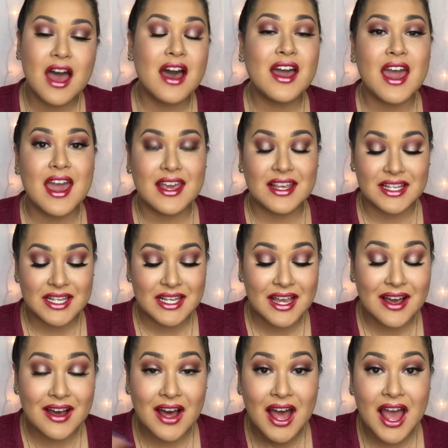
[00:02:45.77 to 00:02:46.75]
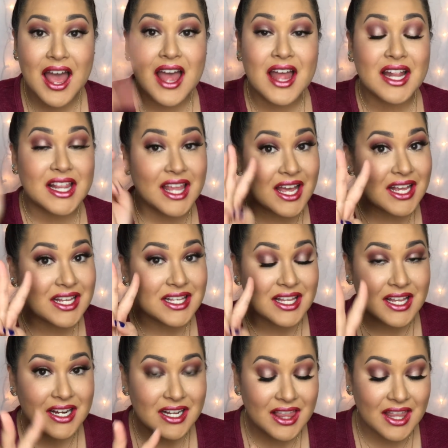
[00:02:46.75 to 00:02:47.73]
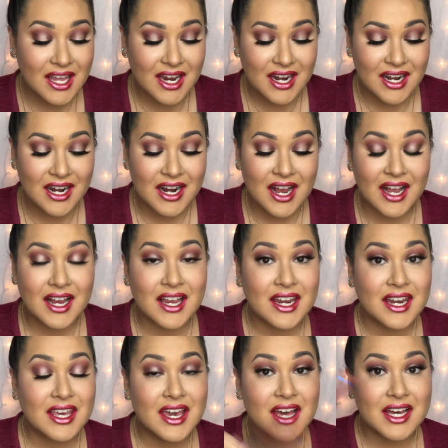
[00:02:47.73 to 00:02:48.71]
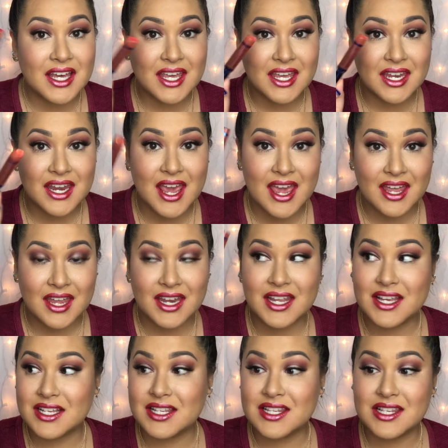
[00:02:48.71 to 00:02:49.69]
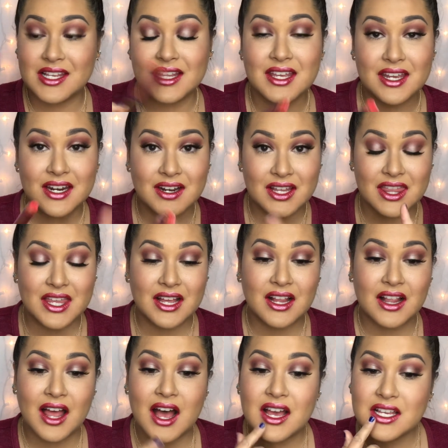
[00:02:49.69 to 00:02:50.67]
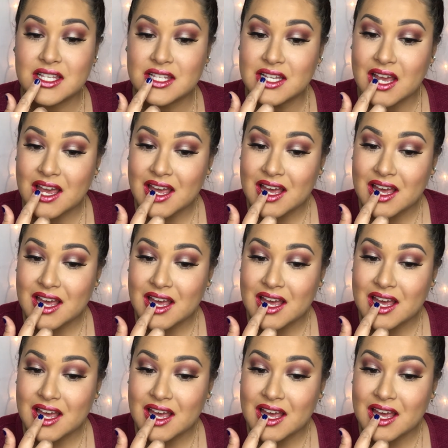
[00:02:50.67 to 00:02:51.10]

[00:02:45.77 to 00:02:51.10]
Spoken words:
Okay, so that's the third layer. I'm gonna go in and seal it with the gloss.